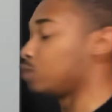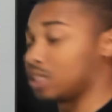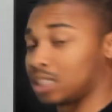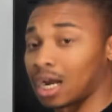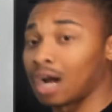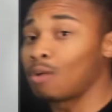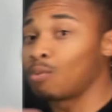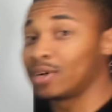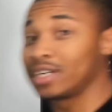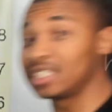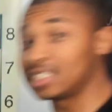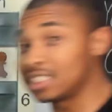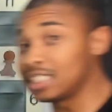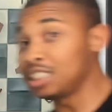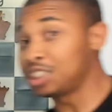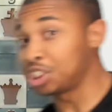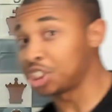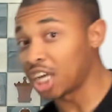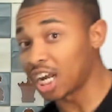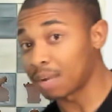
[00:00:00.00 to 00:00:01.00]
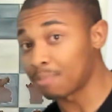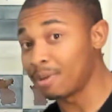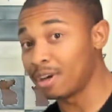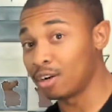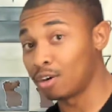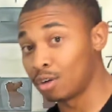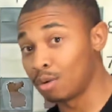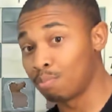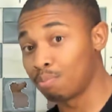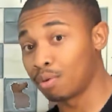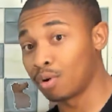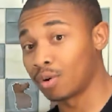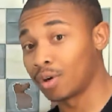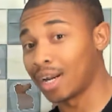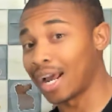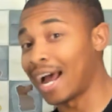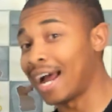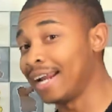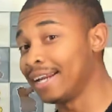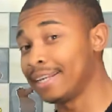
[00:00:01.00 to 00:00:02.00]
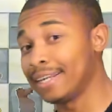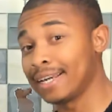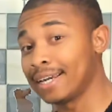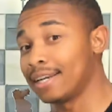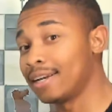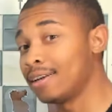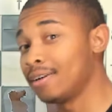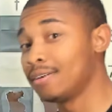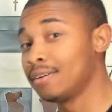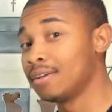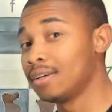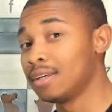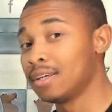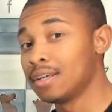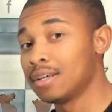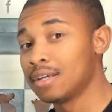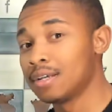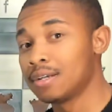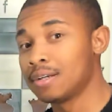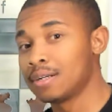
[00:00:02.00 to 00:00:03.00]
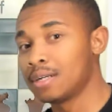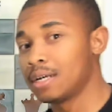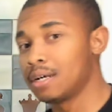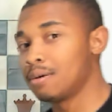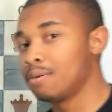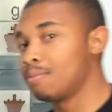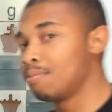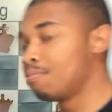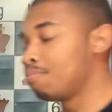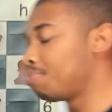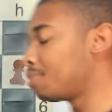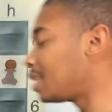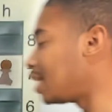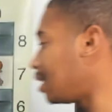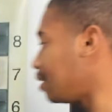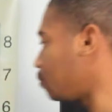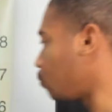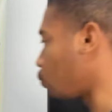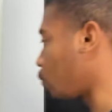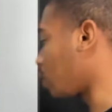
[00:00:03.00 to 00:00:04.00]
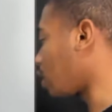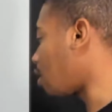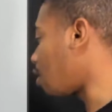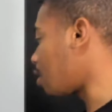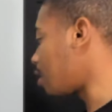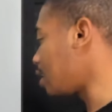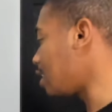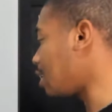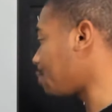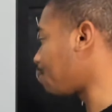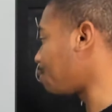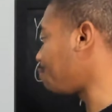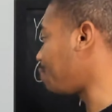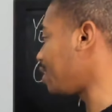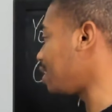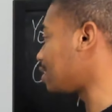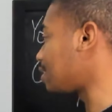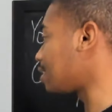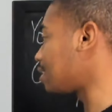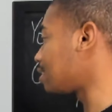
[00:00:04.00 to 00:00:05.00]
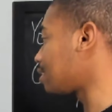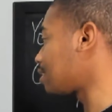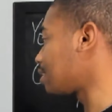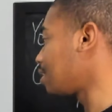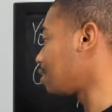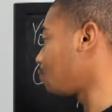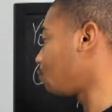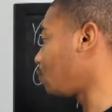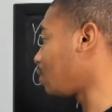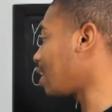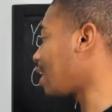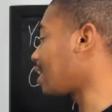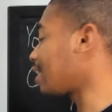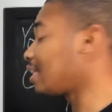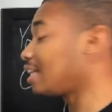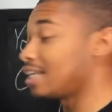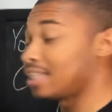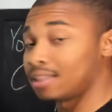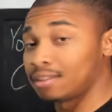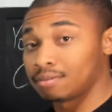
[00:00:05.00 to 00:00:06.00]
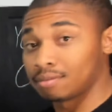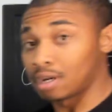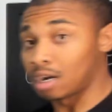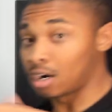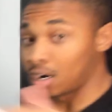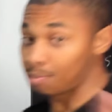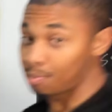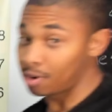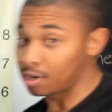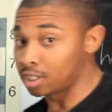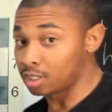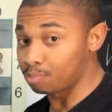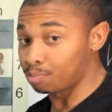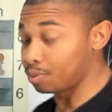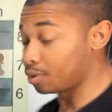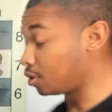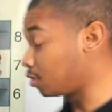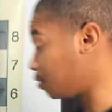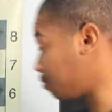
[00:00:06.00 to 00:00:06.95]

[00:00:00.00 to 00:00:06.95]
y'all want to see checkmate on the board. I get it. But we're already up in pieces. We got to let our opponent prove